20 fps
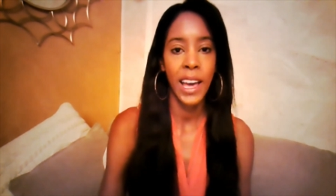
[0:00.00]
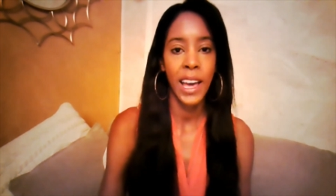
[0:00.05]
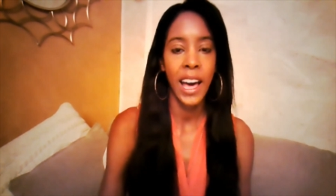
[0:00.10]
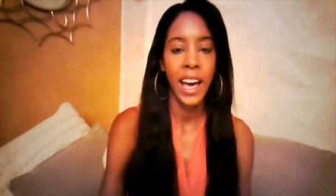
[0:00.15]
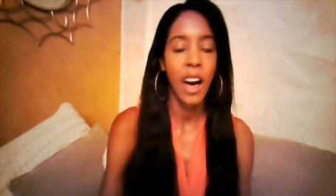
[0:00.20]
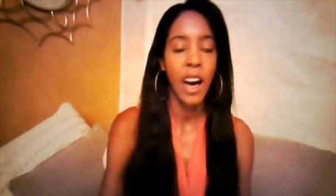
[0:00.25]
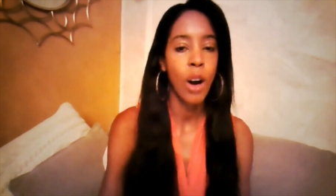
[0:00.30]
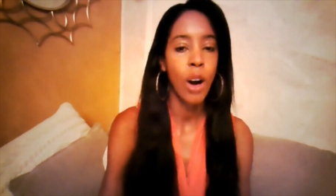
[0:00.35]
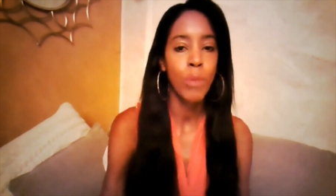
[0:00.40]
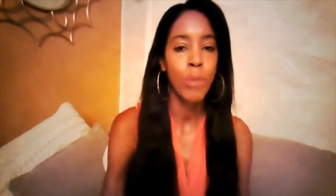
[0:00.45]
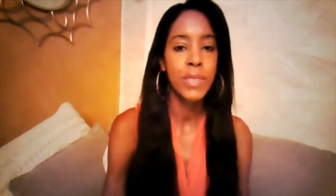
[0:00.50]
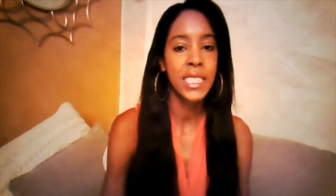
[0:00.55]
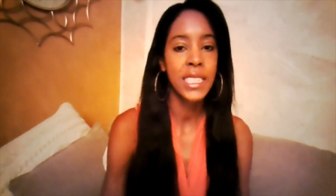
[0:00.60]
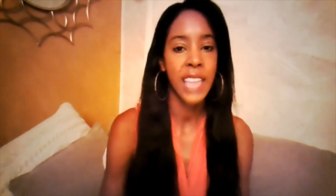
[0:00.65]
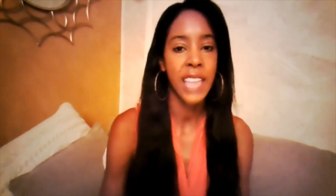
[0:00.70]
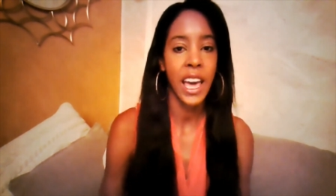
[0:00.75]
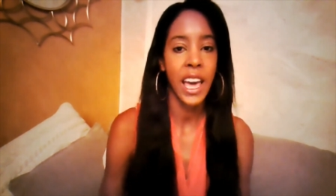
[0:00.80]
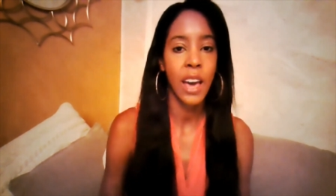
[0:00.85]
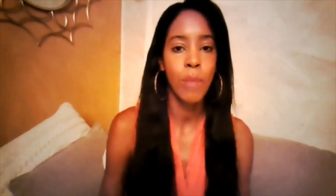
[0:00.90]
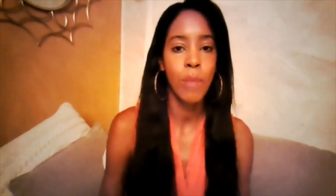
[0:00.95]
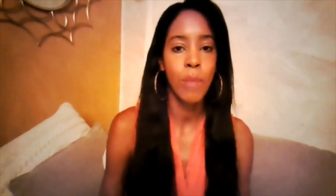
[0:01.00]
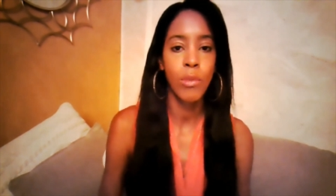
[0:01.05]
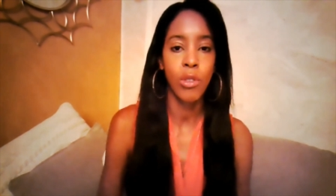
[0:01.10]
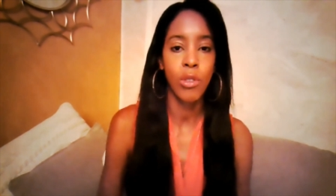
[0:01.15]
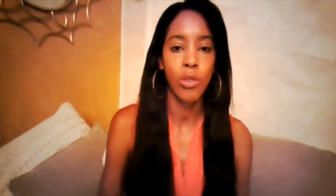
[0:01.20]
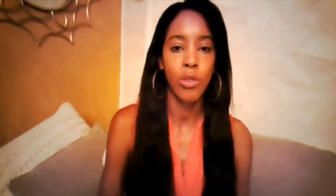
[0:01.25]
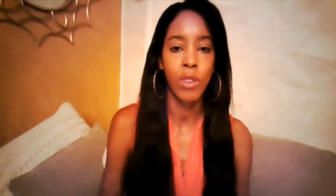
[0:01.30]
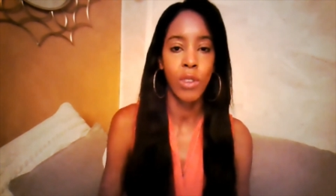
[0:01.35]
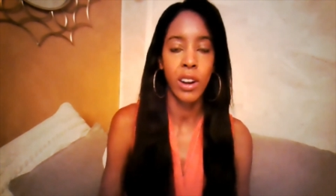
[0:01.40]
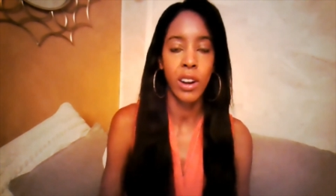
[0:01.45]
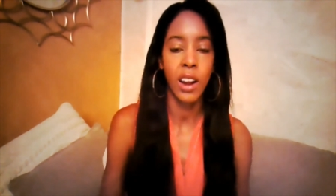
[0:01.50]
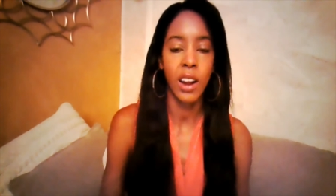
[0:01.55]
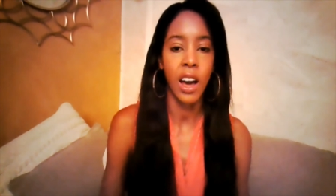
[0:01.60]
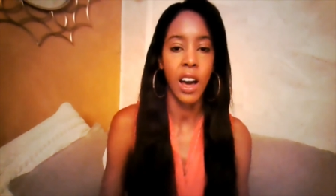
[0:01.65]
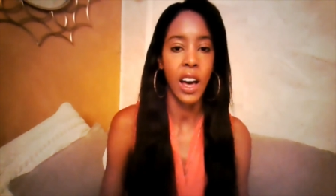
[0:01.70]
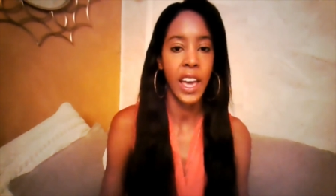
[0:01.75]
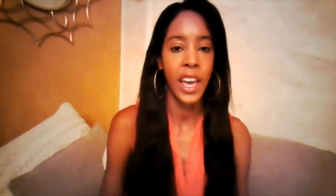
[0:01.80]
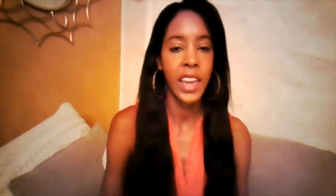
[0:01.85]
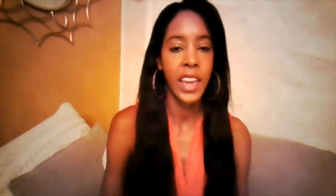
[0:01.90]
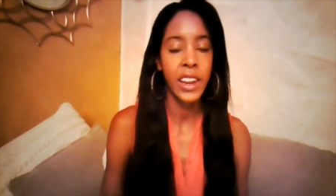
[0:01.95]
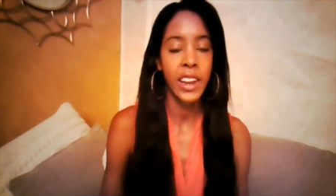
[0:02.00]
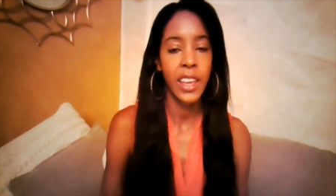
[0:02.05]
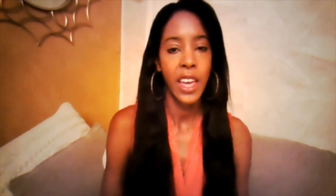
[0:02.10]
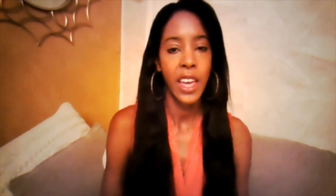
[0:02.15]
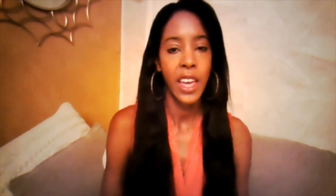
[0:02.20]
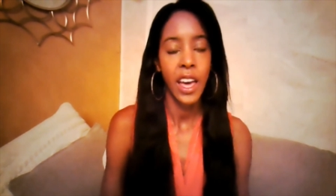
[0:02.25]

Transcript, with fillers: helps them or not,